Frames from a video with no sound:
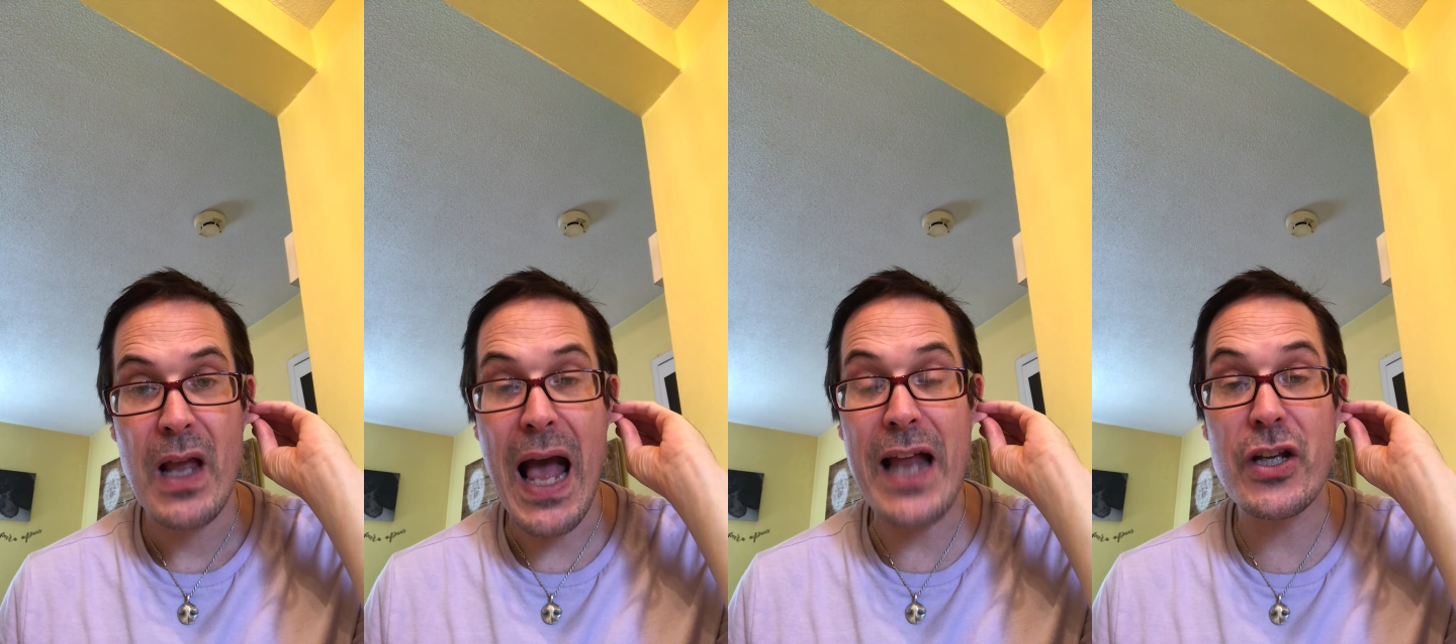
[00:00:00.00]

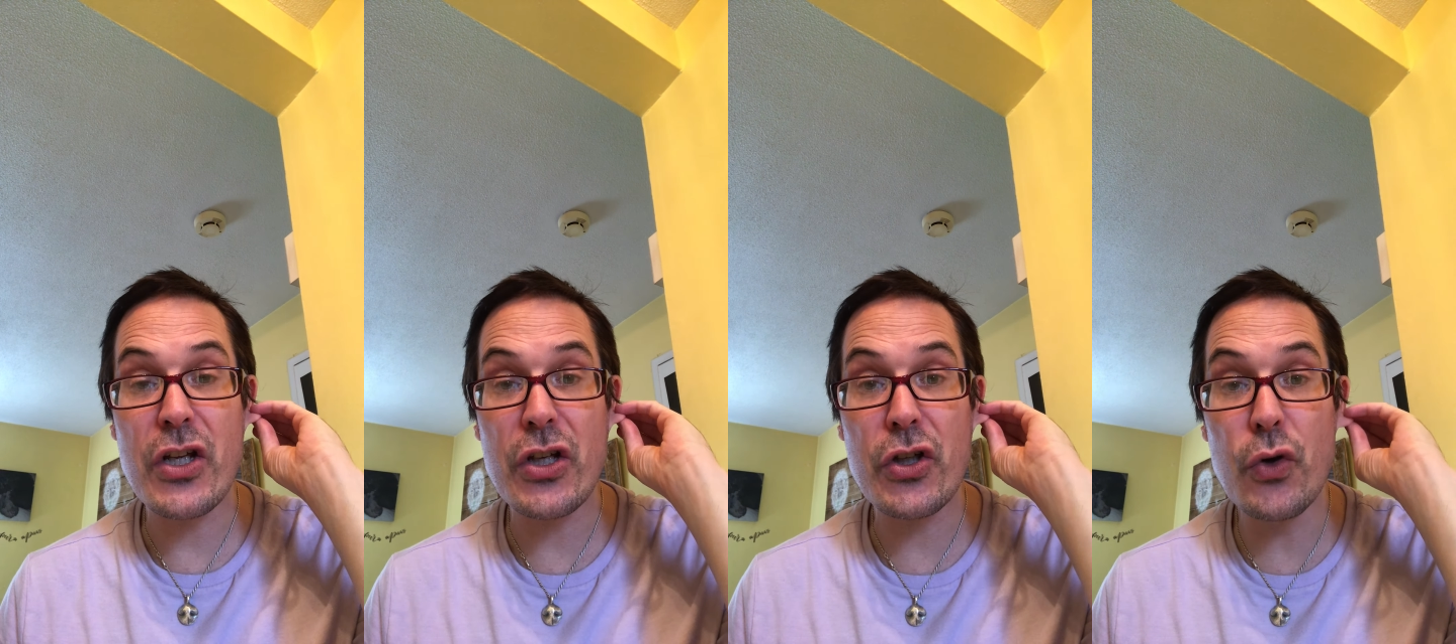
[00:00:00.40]
And
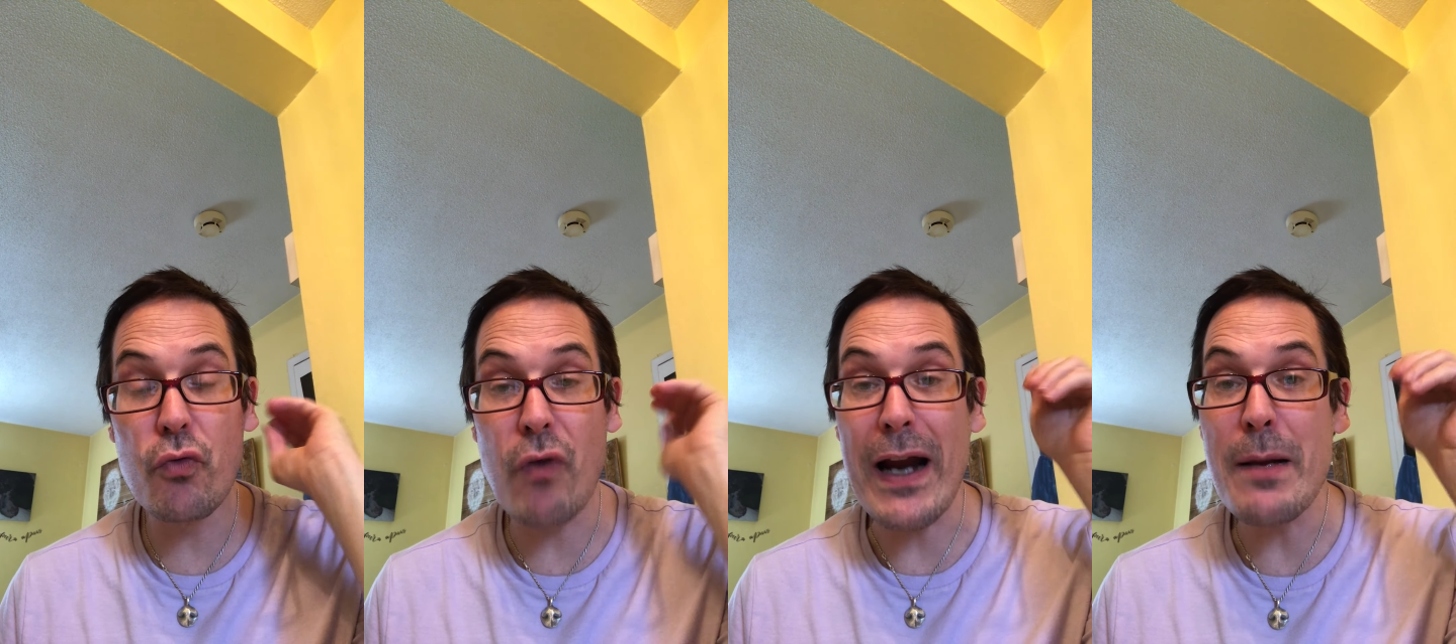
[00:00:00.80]

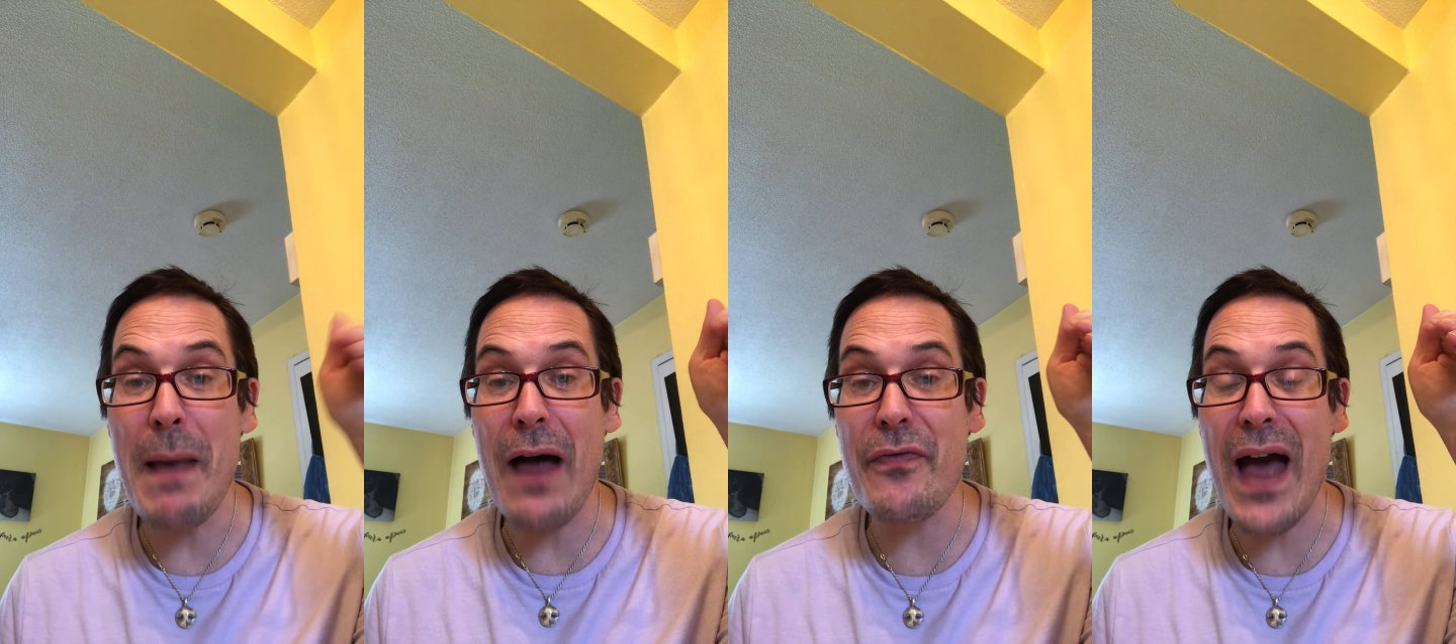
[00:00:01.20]
you'll write
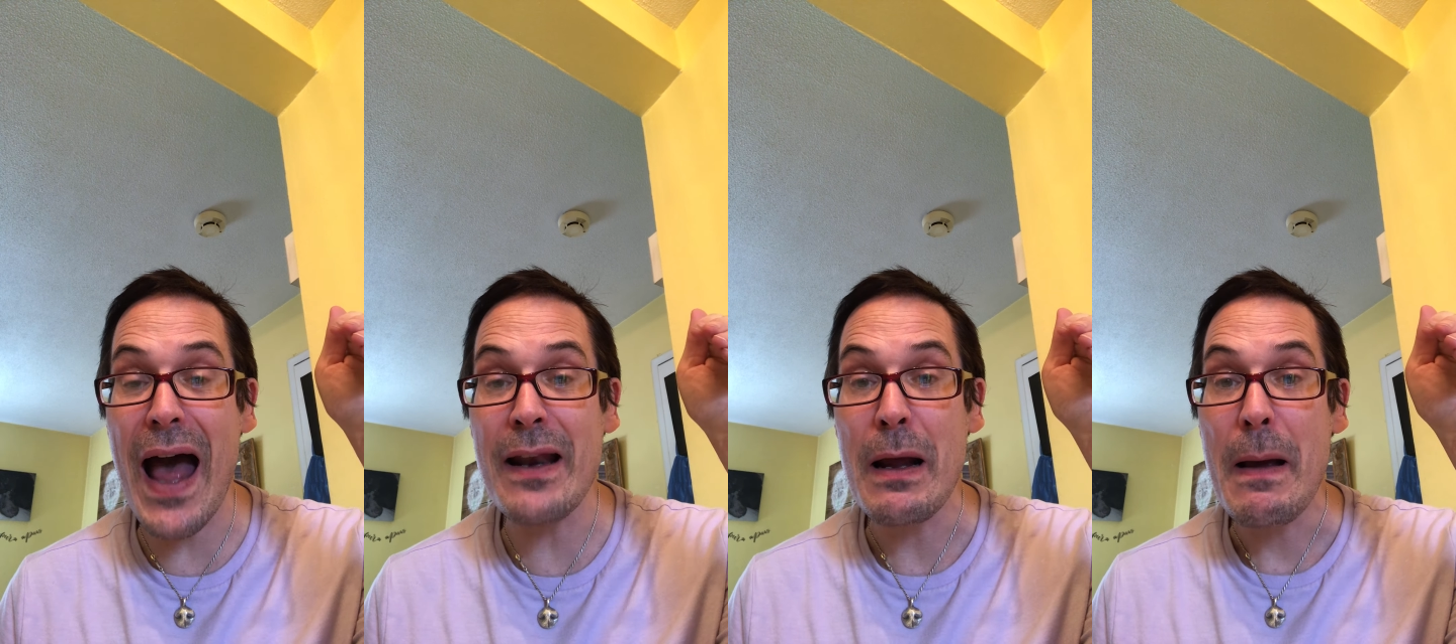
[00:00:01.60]
about
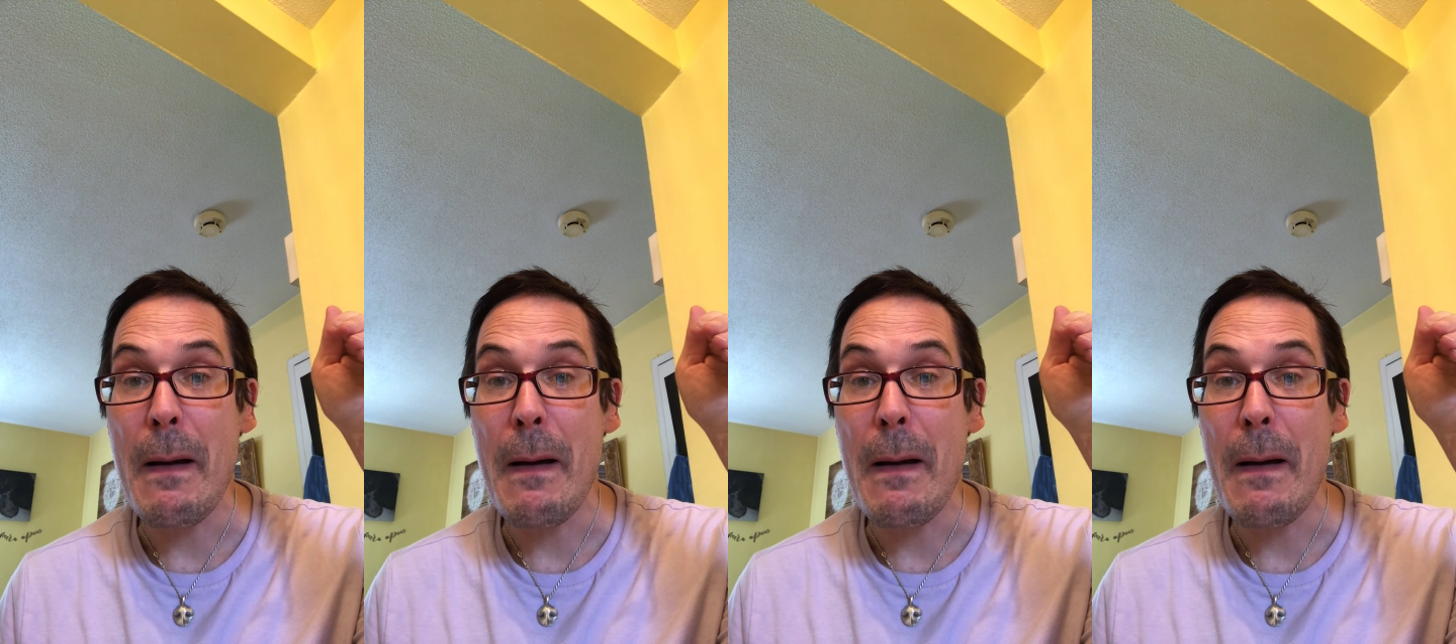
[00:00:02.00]
that